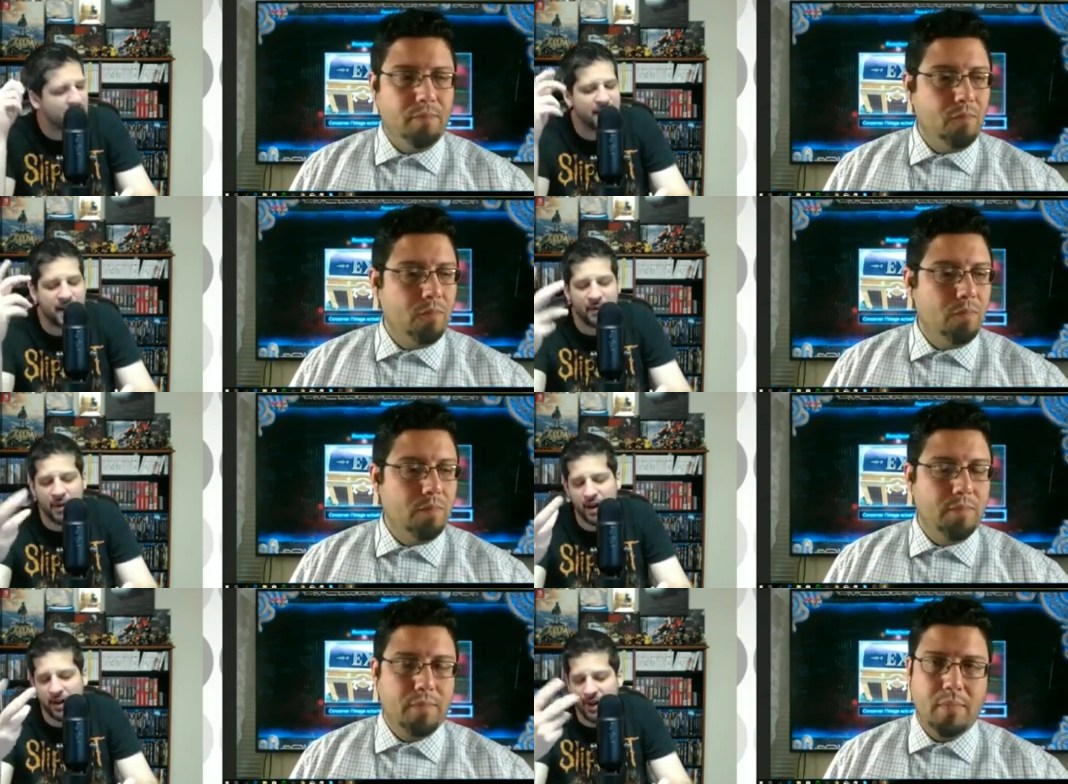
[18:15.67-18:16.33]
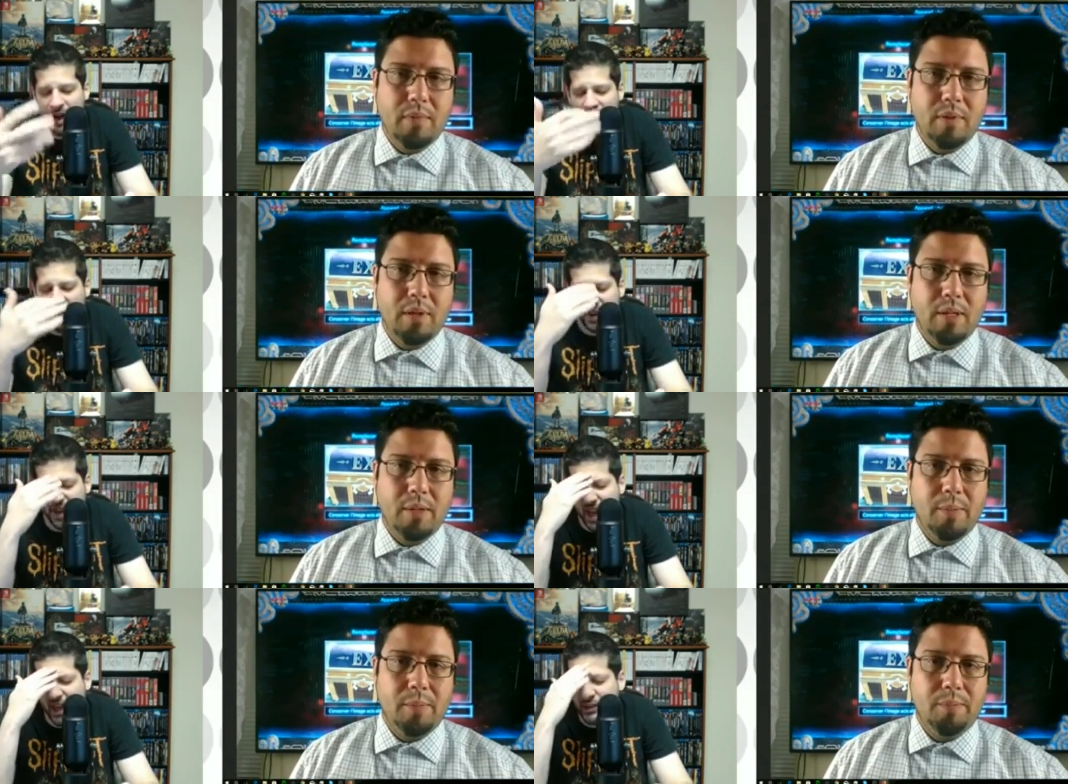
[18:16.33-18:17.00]
Speaker 1: lot about how
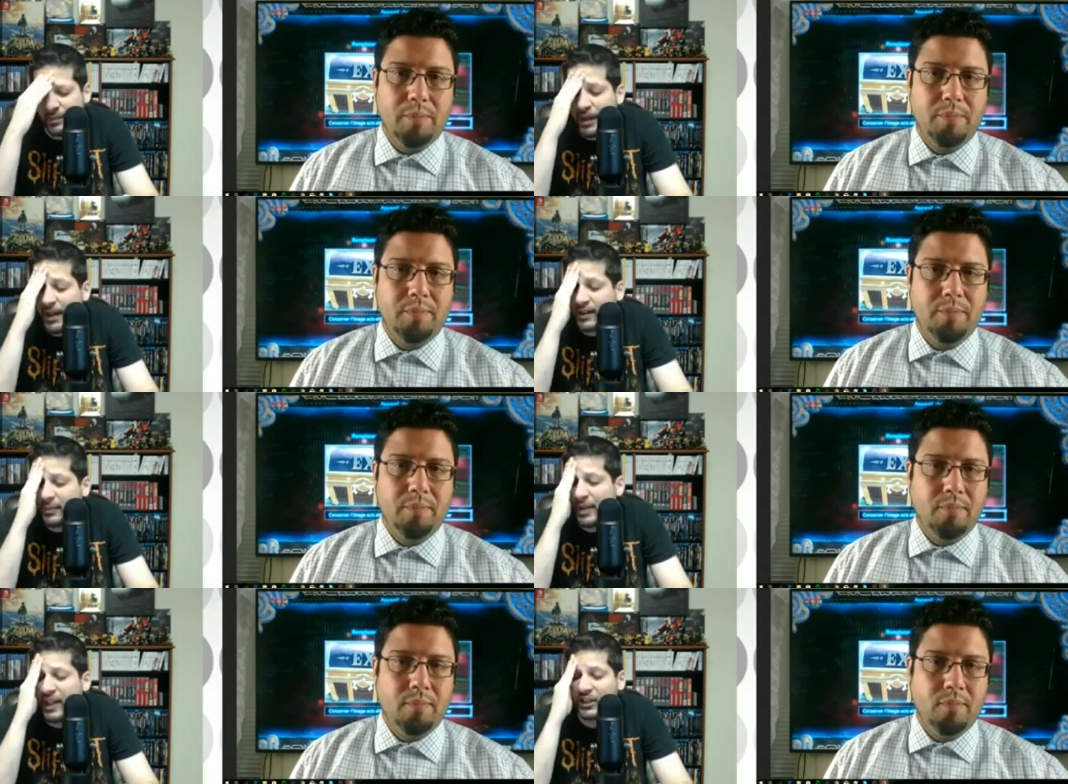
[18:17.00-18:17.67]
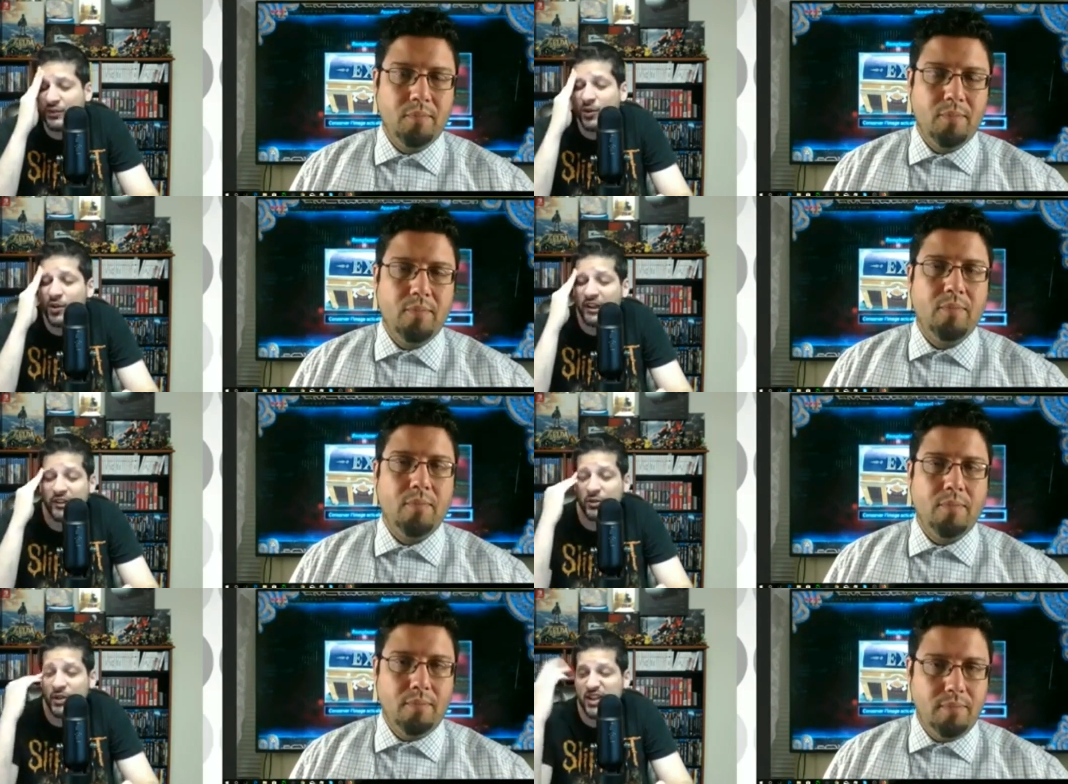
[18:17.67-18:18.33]
the Xbox, P S four,
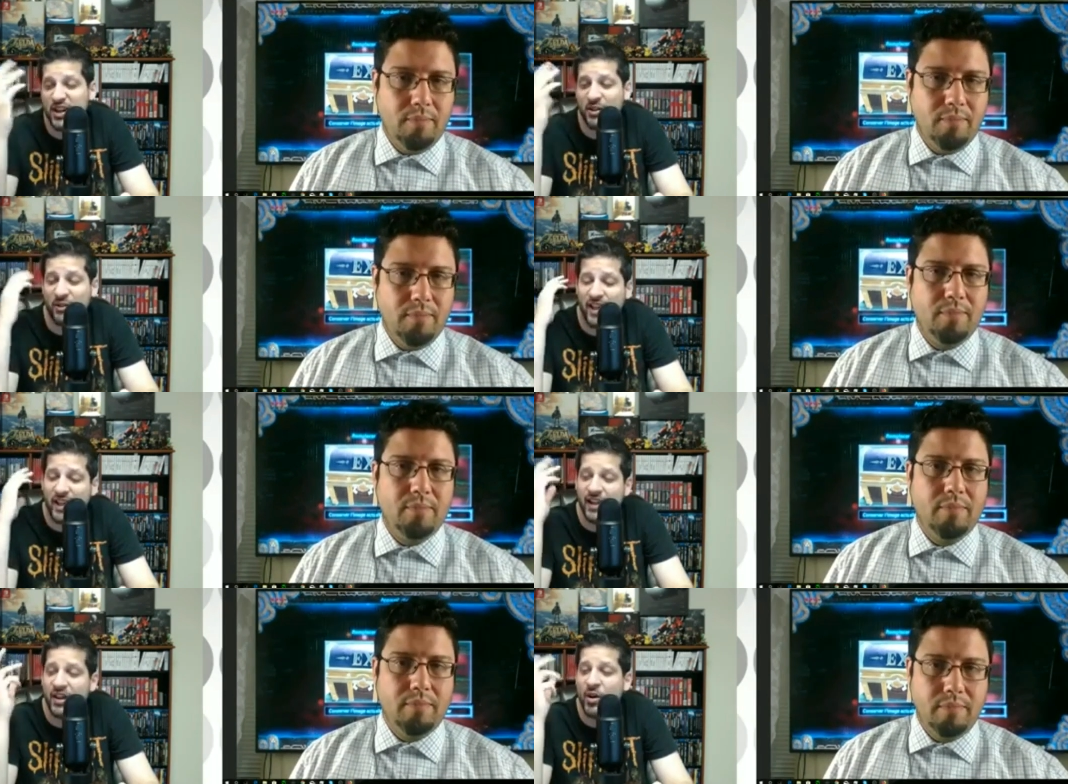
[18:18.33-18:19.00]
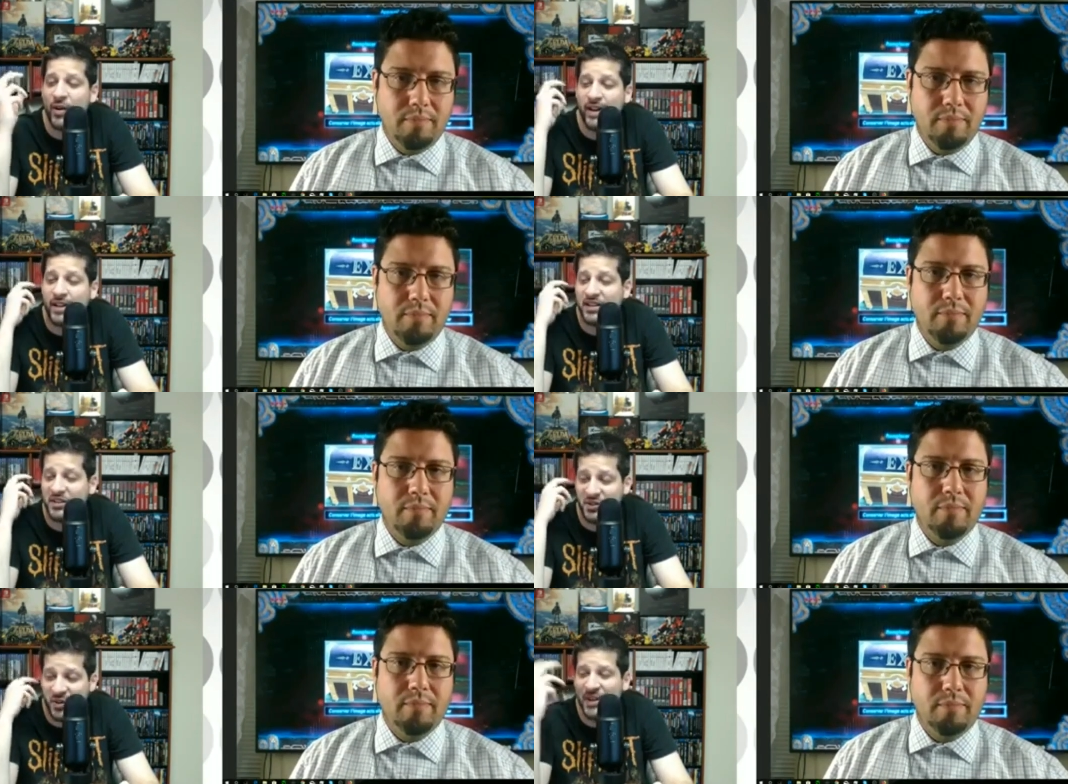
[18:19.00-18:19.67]
and Switch are really
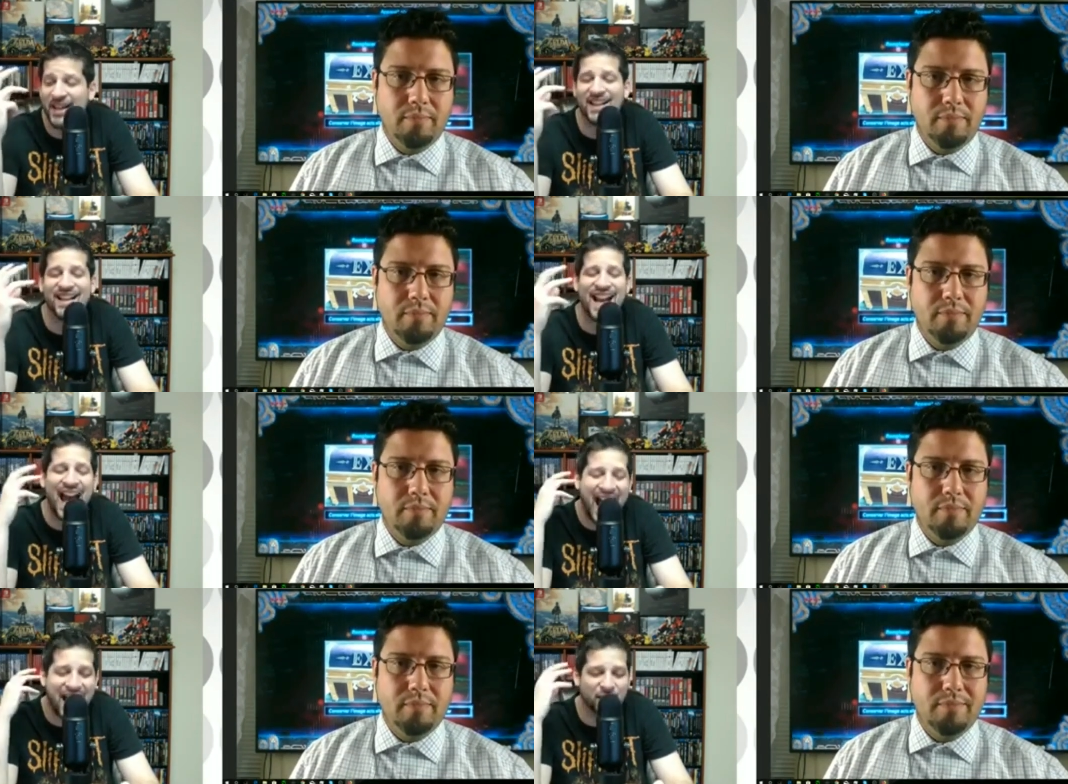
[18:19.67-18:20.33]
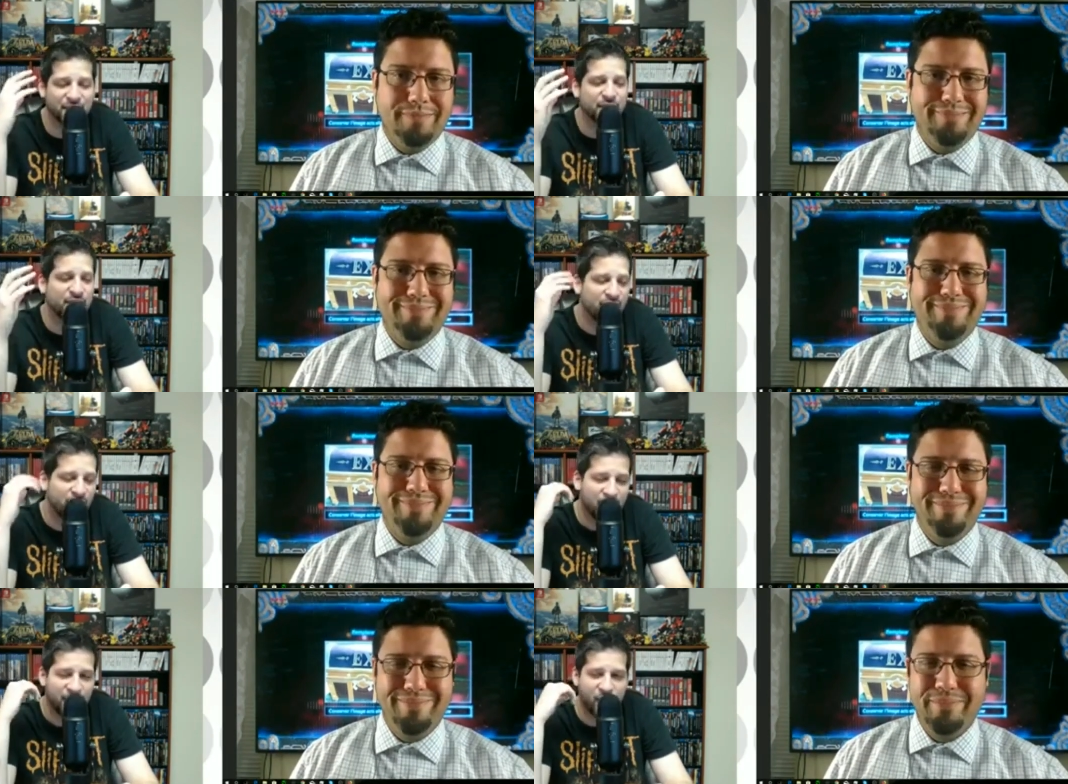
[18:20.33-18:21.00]
going duking it out
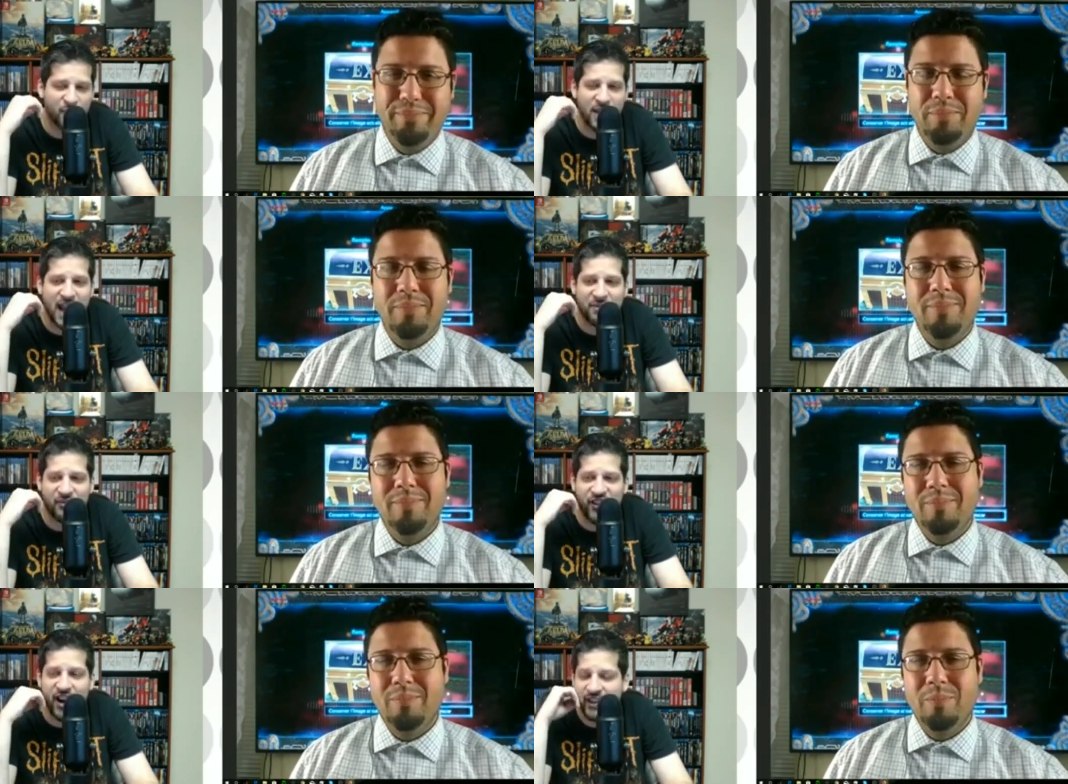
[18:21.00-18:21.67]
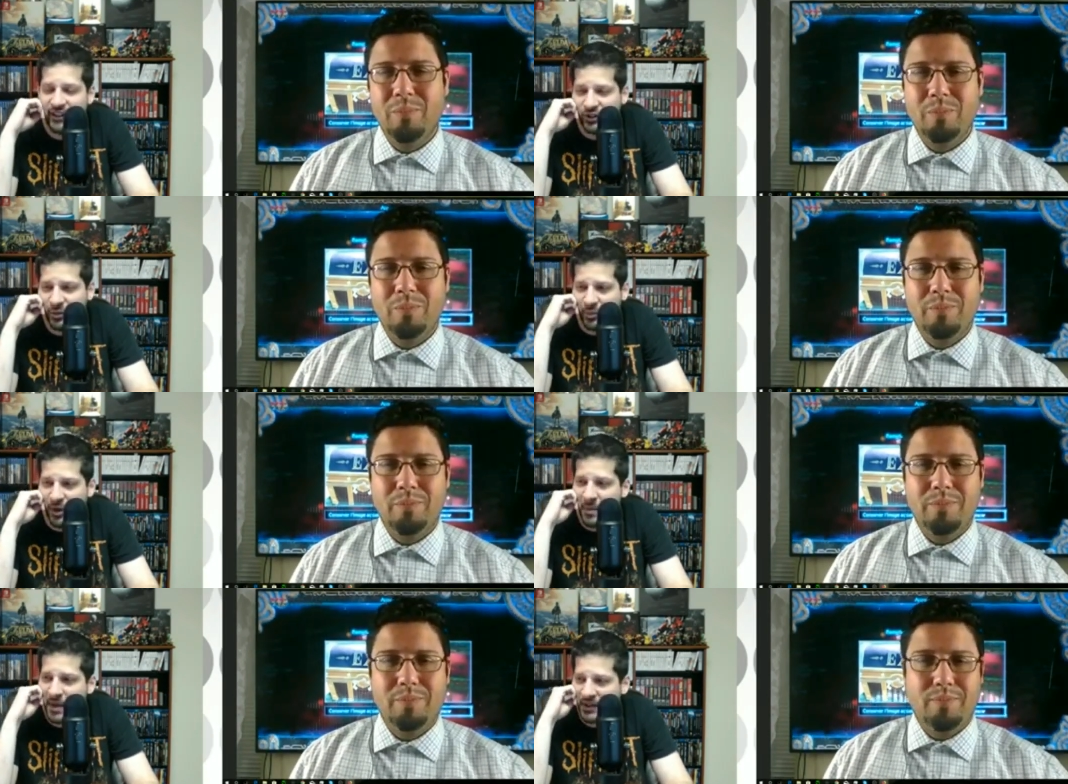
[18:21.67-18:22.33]
for Black Friday
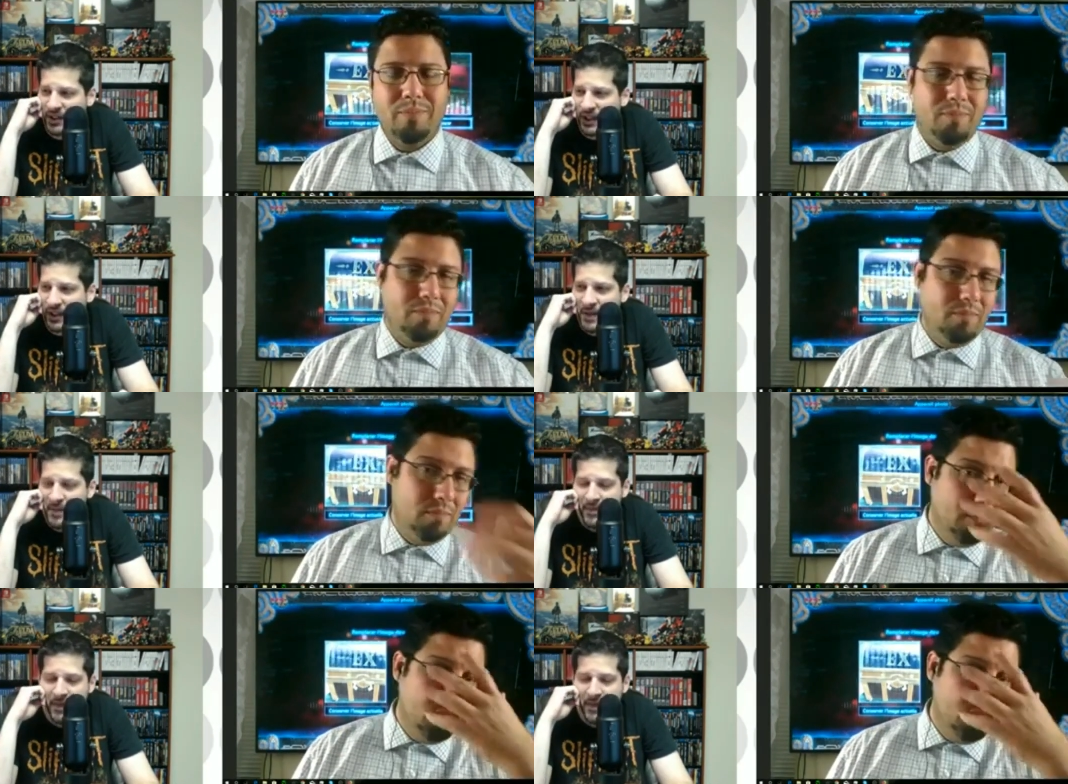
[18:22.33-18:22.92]
supremacy.